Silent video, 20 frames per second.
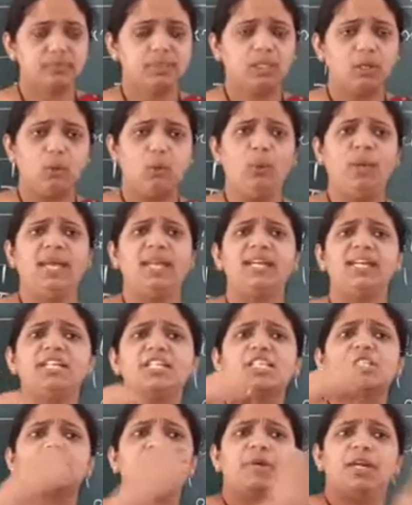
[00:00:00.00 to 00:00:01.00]
where
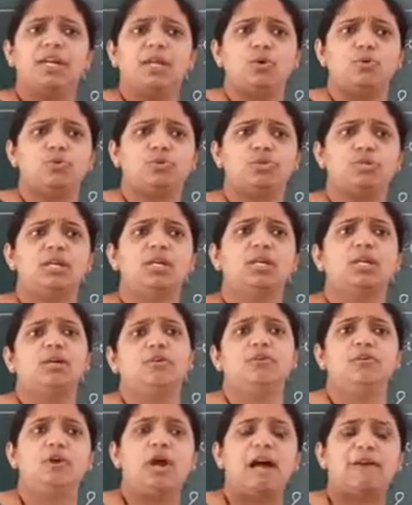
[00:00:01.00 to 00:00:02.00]
it is produced,
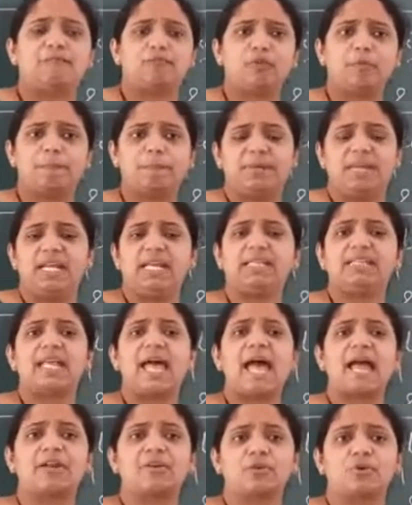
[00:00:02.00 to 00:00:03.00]
you have to bring
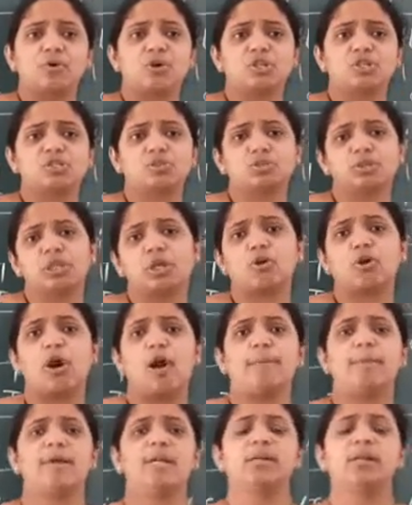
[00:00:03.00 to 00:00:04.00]
that goods to the
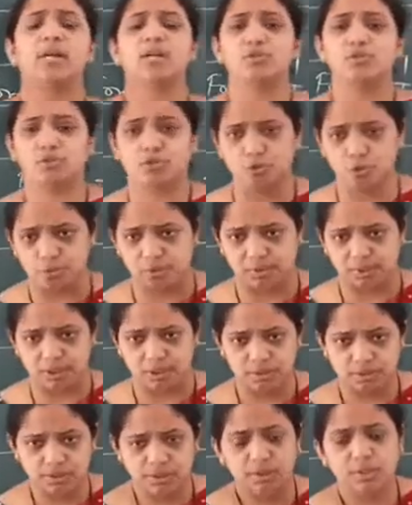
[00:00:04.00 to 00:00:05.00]
common
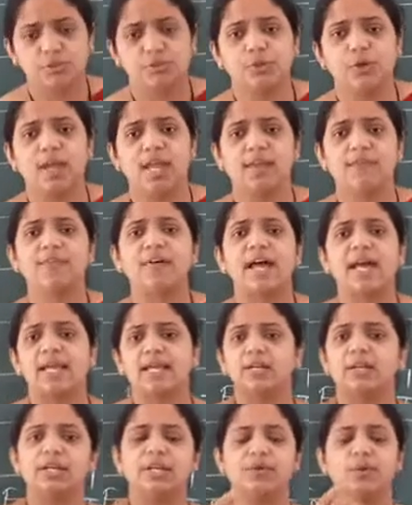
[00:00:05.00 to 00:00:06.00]
consumer. So if
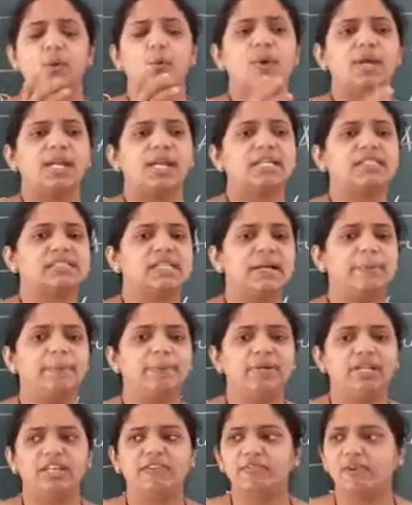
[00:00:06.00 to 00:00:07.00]
I give you one
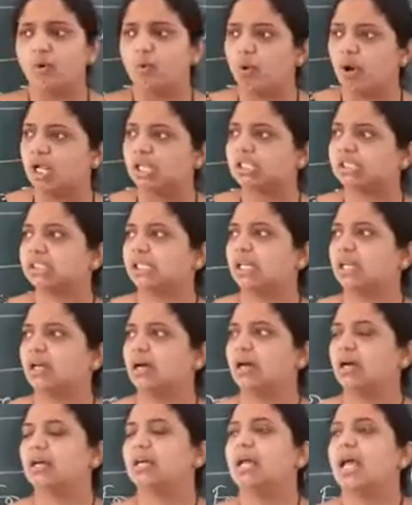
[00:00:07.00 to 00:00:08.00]
example, if a
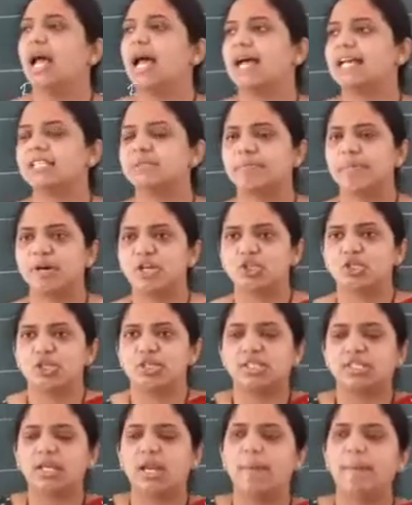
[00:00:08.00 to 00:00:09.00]
wholesaler has
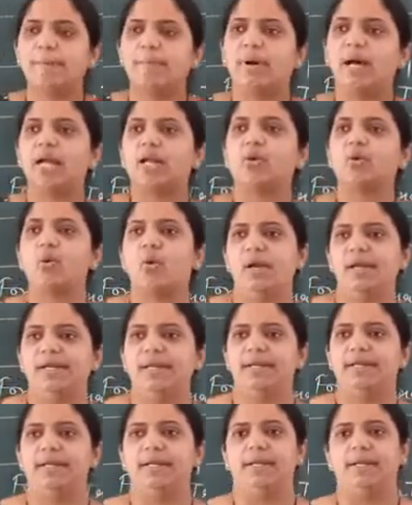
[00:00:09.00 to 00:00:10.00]
purchased in a bulk
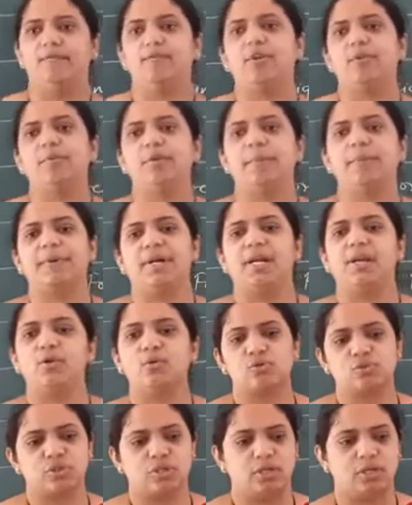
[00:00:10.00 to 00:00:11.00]
quantity from the
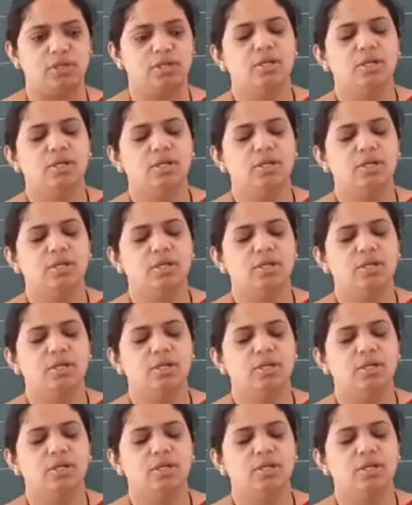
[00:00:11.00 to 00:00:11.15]
producer,